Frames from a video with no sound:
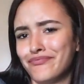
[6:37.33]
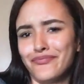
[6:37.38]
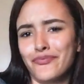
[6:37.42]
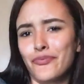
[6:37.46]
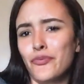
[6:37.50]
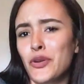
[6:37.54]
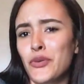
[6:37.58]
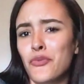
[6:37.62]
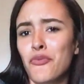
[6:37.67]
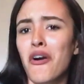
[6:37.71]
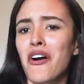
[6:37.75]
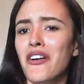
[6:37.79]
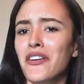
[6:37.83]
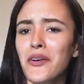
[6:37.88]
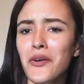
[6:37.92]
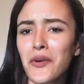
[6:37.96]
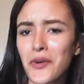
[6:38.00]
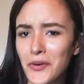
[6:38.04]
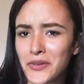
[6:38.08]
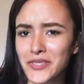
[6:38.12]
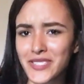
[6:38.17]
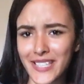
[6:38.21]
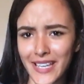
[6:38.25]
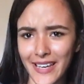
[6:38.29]
we want to
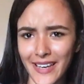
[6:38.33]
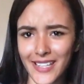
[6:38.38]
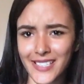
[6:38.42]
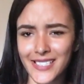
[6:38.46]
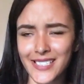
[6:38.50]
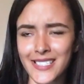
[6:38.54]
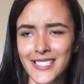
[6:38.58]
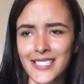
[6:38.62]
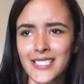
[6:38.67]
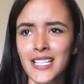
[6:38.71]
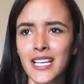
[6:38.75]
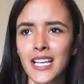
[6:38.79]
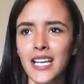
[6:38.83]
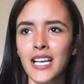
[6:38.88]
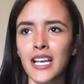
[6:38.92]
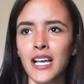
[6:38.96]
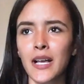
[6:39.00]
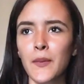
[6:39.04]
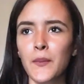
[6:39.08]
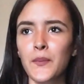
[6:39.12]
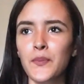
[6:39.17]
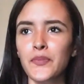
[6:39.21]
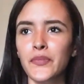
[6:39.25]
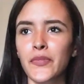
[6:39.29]
hold hands,
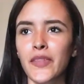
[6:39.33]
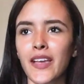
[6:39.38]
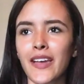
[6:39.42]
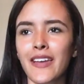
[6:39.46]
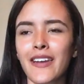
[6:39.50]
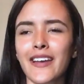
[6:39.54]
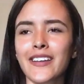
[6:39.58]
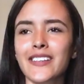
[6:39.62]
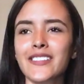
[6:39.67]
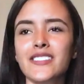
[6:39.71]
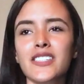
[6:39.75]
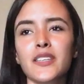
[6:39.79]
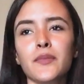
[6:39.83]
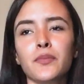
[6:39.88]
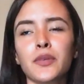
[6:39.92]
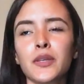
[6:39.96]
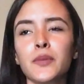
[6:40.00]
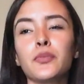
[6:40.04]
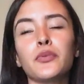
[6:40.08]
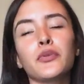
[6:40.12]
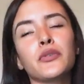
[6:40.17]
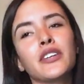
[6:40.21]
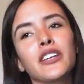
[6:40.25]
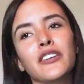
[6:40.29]
and I see
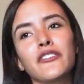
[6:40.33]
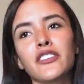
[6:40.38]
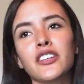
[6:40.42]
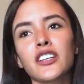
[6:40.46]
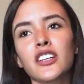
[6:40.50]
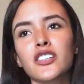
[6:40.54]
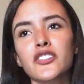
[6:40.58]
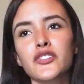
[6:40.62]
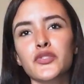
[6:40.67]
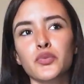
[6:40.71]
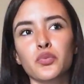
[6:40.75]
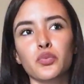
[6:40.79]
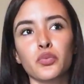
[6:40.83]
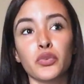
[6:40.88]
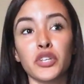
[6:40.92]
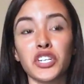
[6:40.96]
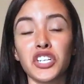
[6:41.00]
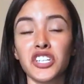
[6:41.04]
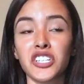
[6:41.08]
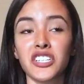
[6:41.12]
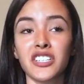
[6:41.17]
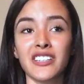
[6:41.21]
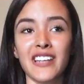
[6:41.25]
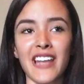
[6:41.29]
people giving us
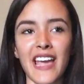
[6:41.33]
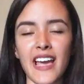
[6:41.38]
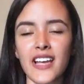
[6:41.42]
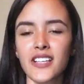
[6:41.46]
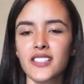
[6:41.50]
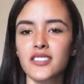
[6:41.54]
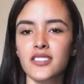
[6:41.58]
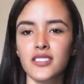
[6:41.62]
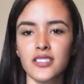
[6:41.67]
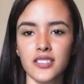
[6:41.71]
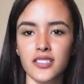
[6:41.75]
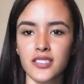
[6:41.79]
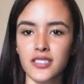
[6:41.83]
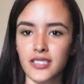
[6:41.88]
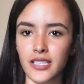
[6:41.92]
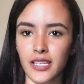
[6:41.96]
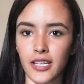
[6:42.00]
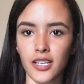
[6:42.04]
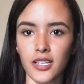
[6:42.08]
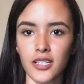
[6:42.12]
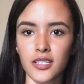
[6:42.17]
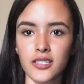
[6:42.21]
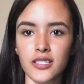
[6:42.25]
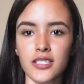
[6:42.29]
weird, nasty
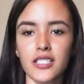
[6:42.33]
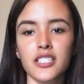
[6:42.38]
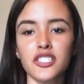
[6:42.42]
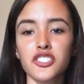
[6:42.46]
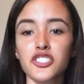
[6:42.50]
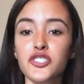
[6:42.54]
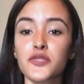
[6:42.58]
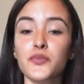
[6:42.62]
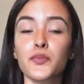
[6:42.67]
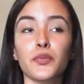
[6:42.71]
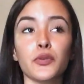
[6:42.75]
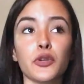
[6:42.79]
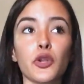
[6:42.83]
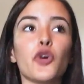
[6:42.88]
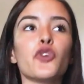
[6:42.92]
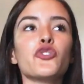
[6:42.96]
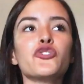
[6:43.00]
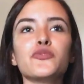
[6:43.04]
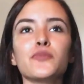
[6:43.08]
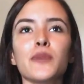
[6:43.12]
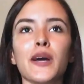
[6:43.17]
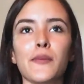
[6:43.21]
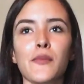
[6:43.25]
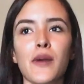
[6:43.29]
stares, it just
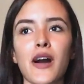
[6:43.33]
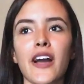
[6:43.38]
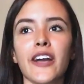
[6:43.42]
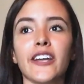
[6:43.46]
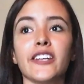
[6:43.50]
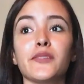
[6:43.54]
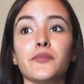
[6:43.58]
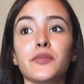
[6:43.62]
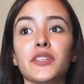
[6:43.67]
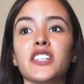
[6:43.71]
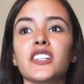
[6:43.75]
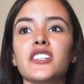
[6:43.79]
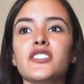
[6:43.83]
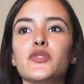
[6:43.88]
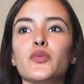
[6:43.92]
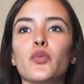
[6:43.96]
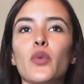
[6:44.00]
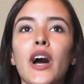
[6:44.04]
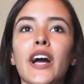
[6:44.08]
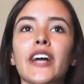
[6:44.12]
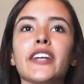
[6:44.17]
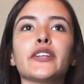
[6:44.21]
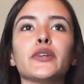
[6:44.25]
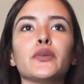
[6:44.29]
blows my mind. Because
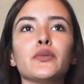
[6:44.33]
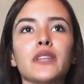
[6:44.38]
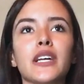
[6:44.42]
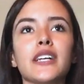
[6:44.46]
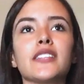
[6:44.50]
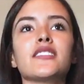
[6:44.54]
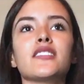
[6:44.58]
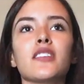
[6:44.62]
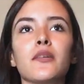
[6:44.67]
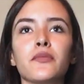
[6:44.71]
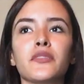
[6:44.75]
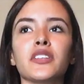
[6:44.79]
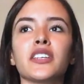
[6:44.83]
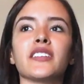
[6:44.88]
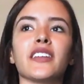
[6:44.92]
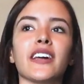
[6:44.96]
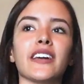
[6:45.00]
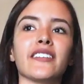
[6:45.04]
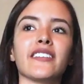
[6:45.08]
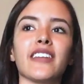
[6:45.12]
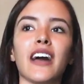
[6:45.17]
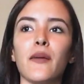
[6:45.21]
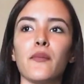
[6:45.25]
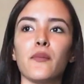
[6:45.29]
why do you let something
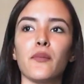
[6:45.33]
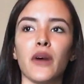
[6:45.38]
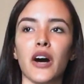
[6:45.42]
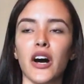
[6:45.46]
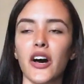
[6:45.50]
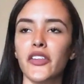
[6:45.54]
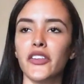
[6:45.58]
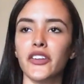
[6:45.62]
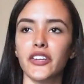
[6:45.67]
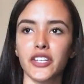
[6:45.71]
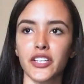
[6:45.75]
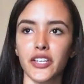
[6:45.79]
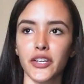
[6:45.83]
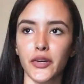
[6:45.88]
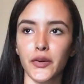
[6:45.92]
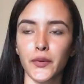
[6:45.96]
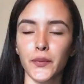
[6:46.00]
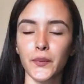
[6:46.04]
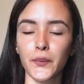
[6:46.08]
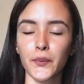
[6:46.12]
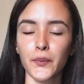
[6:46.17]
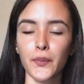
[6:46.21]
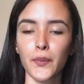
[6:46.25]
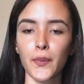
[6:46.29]
like that bother
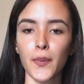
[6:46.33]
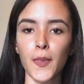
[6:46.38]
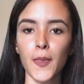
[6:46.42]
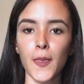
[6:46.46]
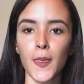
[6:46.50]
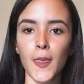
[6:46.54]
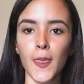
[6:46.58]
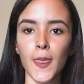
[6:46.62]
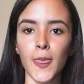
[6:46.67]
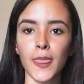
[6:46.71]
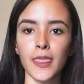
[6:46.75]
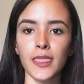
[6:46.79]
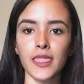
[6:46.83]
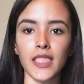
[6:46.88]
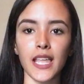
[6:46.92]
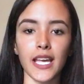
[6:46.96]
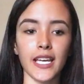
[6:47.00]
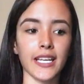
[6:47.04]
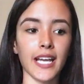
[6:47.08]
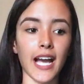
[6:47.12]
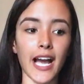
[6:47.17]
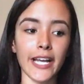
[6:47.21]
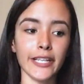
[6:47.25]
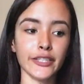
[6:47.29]
you?
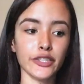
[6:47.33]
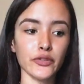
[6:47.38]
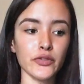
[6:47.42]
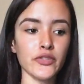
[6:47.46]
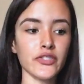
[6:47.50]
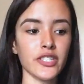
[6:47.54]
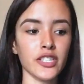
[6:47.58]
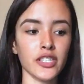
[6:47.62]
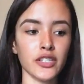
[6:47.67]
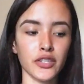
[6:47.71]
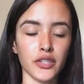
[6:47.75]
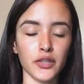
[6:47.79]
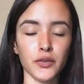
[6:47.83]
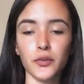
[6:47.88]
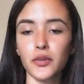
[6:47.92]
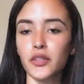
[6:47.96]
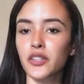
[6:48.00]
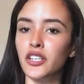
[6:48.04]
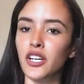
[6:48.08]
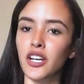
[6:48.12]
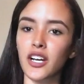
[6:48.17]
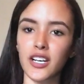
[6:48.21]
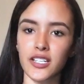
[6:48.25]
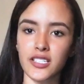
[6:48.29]
Like, I don't see you
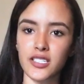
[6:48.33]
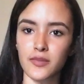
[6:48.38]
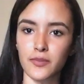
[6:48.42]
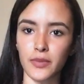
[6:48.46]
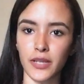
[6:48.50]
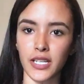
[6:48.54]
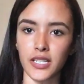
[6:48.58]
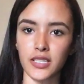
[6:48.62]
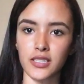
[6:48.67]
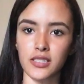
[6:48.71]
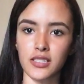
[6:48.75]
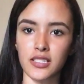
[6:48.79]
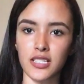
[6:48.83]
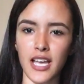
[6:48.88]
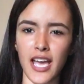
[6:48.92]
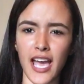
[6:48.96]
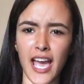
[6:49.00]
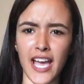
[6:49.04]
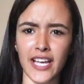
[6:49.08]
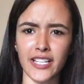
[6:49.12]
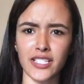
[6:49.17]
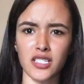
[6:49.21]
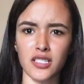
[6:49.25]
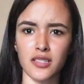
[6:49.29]
with your husband
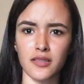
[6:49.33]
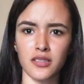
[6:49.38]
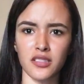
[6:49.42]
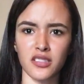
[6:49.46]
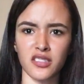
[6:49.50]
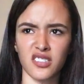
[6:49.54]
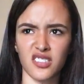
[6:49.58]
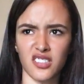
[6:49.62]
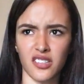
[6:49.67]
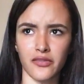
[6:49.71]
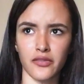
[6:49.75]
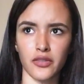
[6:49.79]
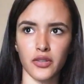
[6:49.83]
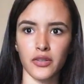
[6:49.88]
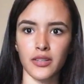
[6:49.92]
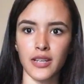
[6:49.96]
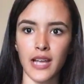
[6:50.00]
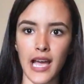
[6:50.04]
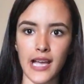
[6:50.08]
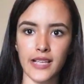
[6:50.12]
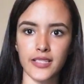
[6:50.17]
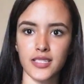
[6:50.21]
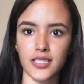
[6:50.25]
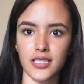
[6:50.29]
and give you a
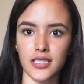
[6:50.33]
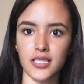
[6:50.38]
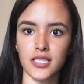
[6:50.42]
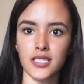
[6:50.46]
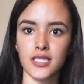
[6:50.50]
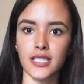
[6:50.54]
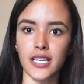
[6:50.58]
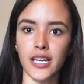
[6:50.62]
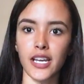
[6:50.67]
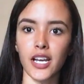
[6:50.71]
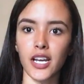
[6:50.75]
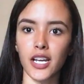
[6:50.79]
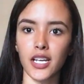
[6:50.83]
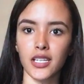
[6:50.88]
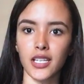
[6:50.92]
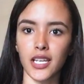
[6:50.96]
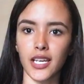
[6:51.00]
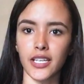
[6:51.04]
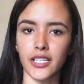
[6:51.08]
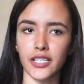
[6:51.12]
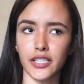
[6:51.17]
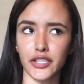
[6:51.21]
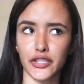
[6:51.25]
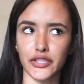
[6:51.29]
nasty stare
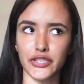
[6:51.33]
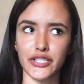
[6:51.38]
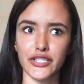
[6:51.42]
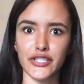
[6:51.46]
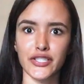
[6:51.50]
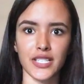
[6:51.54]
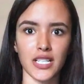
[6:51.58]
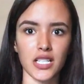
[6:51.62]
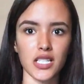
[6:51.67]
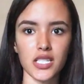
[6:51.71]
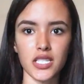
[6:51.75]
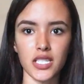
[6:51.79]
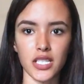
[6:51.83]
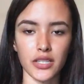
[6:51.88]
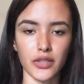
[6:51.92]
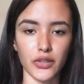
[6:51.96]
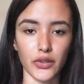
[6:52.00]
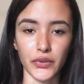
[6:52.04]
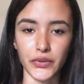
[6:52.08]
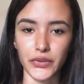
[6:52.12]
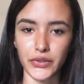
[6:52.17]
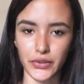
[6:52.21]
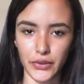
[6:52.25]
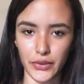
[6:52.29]
like you're disgusting.
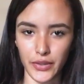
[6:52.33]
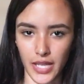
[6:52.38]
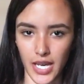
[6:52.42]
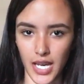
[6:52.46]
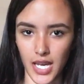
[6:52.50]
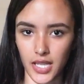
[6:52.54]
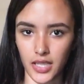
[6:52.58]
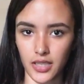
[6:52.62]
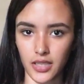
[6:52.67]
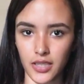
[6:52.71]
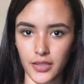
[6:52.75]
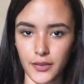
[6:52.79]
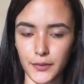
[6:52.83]
Don't do that.